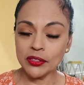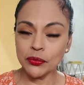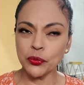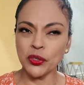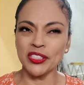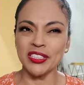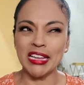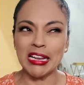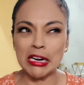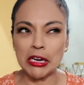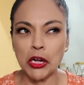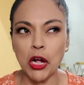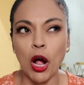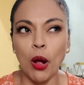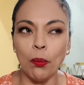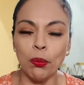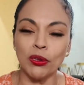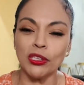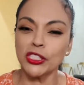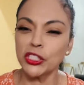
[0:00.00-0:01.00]
Well, not a
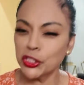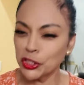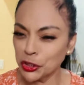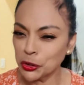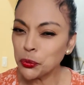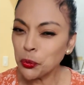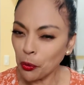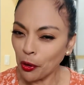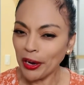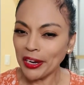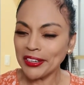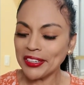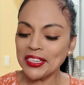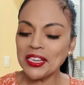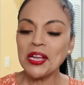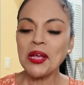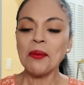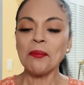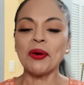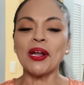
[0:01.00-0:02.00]
couple, it's just one,
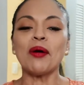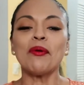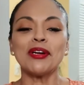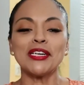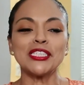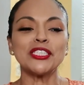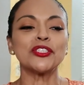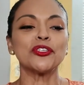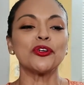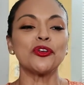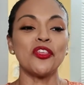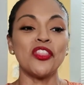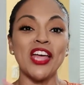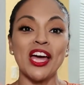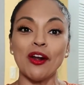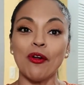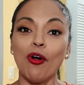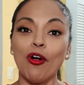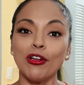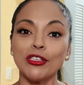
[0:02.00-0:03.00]
but I want to show you
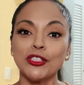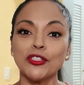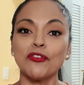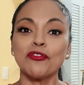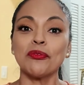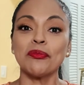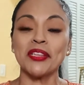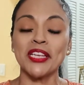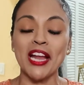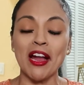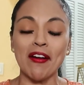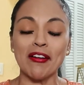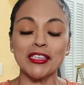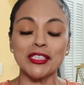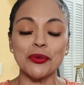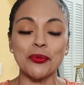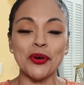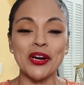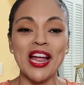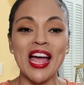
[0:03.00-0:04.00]
that also from the
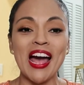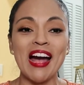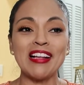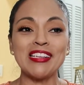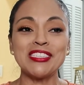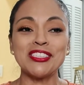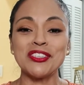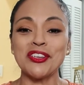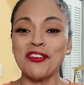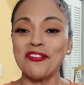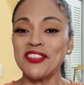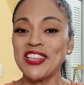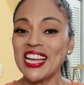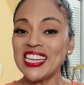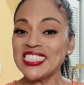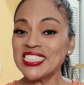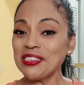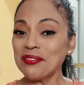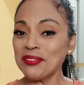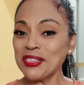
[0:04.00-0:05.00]
Character Warehouse. So if
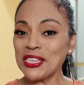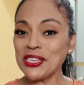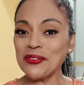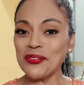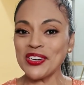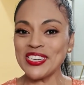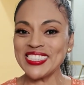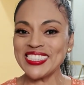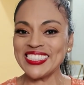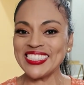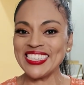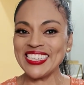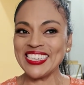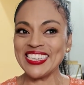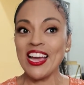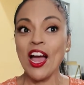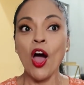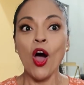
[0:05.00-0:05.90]
that's something you want to see.